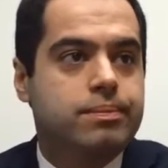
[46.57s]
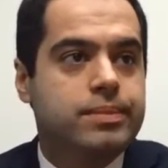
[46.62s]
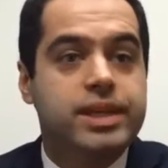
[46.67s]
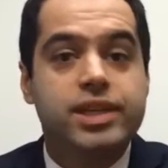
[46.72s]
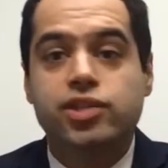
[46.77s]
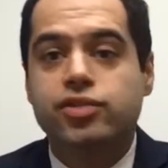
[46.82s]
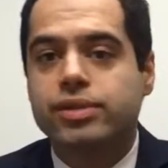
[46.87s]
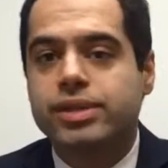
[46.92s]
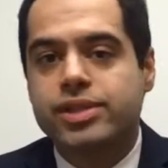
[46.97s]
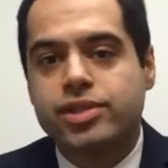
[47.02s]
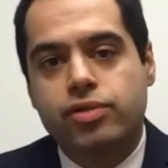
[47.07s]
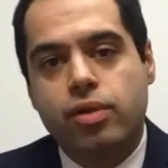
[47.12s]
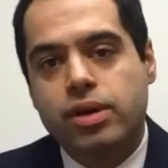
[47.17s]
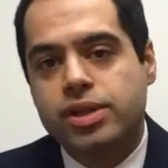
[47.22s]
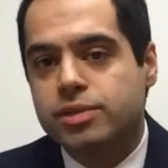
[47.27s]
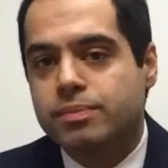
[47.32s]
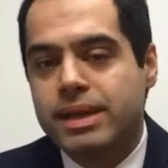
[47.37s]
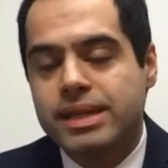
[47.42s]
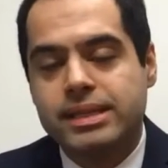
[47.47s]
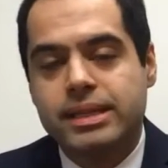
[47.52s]
interest
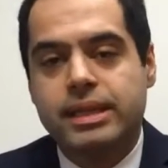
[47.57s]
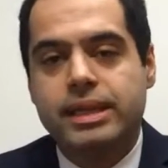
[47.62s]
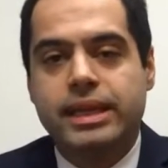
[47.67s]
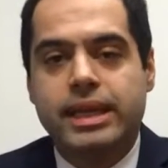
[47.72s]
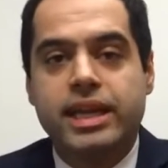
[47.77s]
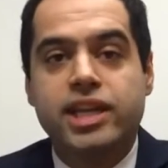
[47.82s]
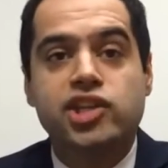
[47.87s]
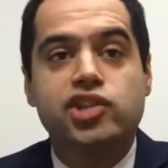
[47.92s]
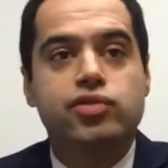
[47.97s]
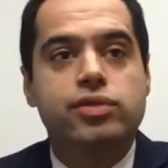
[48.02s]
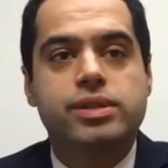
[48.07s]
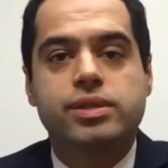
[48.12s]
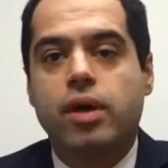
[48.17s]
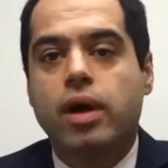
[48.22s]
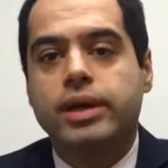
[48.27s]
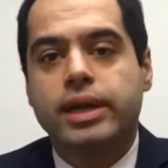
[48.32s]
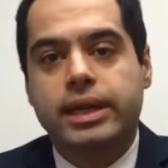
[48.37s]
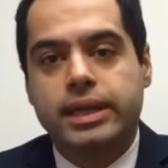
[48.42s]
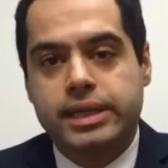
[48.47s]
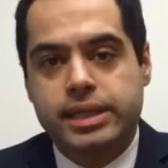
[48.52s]
charge, basically interest
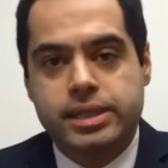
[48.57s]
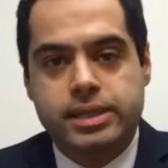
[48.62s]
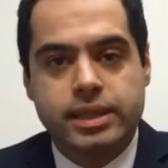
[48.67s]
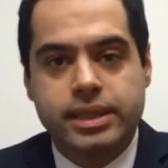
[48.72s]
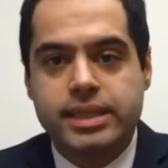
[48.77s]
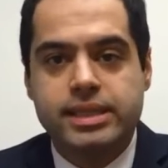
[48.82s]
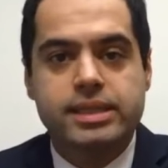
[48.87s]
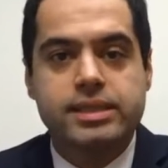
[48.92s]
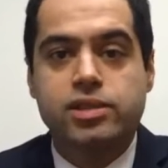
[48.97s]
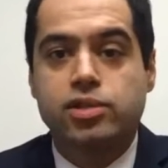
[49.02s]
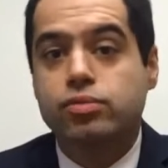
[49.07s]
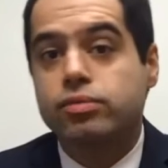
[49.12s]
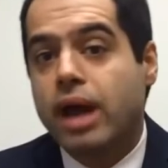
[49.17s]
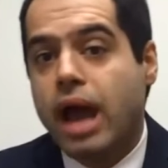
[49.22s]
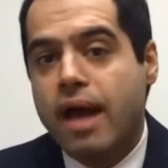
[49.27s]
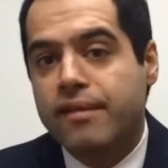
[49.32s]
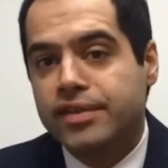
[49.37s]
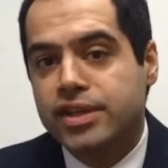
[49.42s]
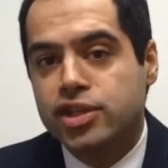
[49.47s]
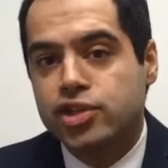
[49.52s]
on a lease. Leases do
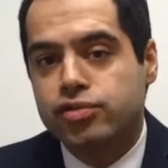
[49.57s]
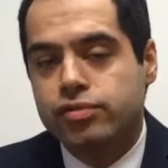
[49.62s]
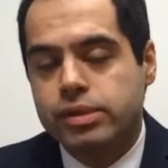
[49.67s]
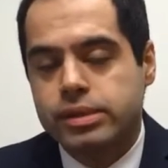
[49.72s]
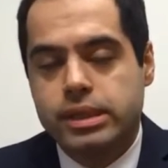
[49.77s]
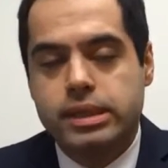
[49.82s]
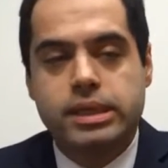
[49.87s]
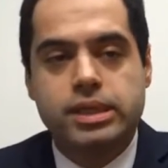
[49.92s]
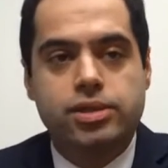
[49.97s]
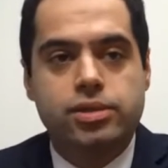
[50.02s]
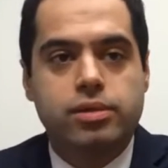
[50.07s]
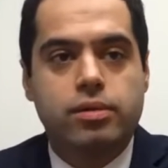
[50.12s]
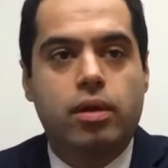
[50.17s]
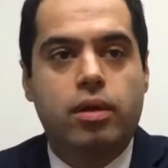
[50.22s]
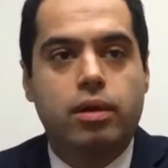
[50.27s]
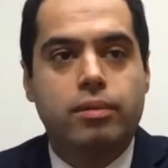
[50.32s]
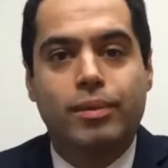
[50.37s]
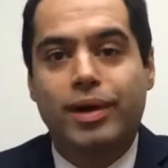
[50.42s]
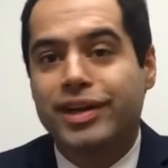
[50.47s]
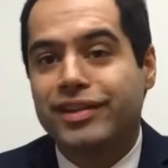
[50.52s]
have interest, and they just
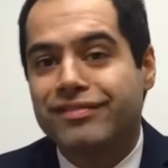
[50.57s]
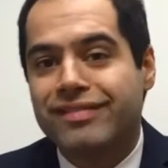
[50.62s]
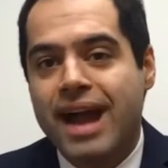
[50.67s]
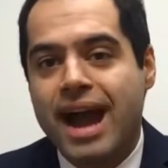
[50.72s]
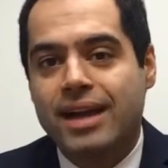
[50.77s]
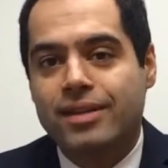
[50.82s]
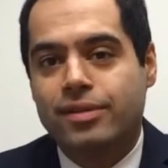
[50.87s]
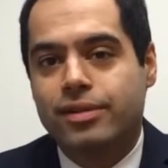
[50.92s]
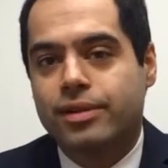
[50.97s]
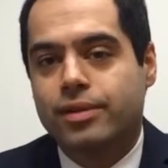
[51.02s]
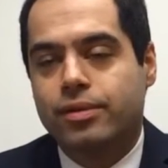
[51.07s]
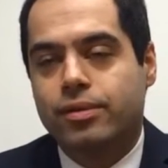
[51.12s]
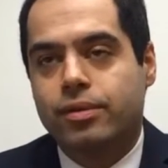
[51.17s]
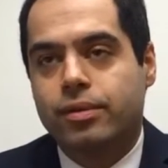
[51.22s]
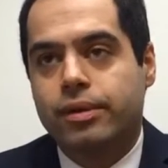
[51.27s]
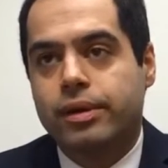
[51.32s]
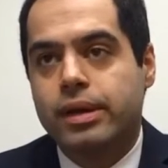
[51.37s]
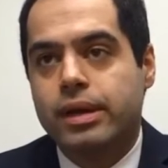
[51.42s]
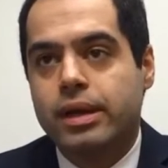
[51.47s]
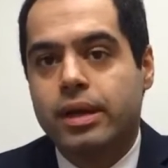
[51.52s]
call it money factor
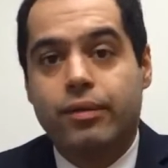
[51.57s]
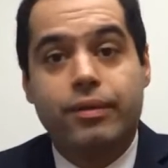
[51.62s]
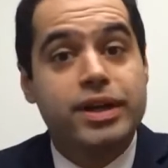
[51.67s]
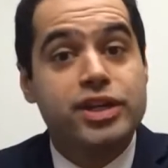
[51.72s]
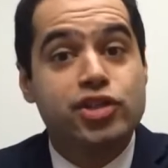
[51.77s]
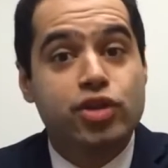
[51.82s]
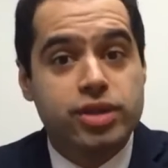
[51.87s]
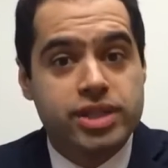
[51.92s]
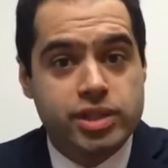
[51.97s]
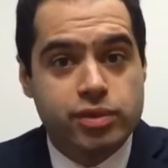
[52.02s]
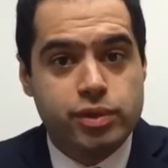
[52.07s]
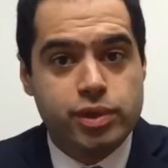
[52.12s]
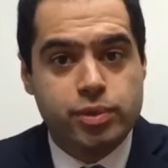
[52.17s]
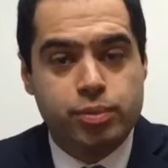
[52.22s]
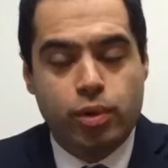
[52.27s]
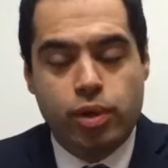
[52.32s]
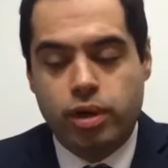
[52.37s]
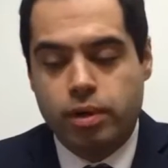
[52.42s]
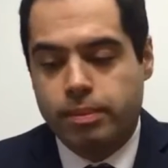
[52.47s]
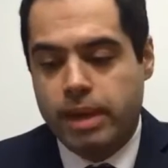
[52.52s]
or rent charge, as we
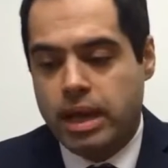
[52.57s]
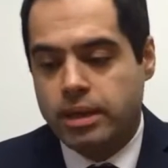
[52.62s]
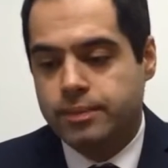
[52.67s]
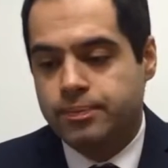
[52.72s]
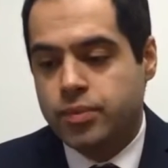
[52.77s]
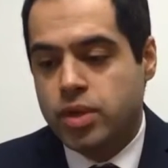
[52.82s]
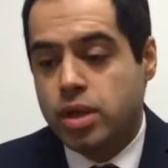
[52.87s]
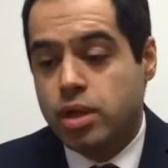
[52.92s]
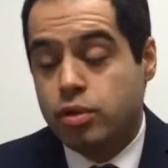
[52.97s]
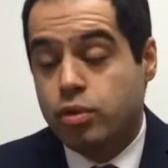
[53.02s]
spoke about.